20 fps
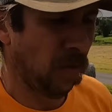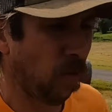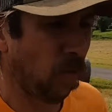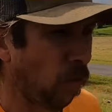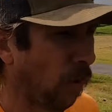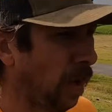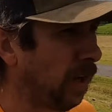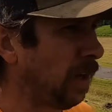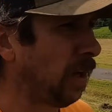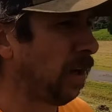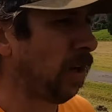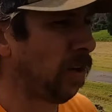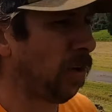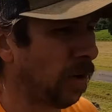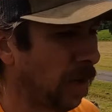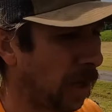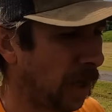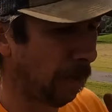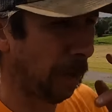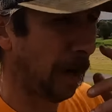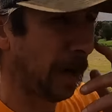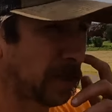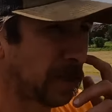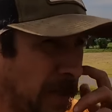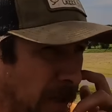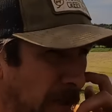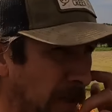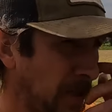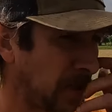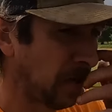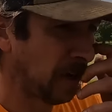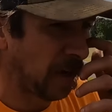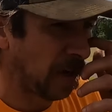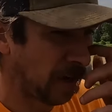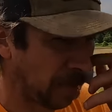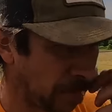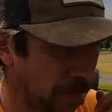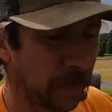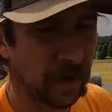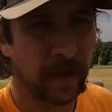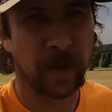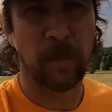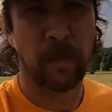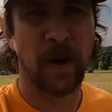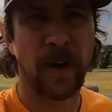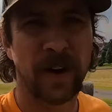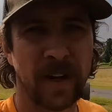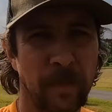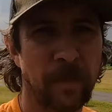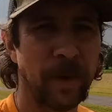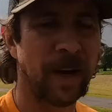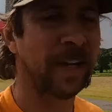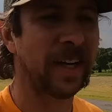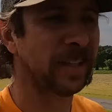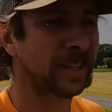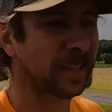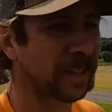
Waiting on, actually I do have a buddy of mine's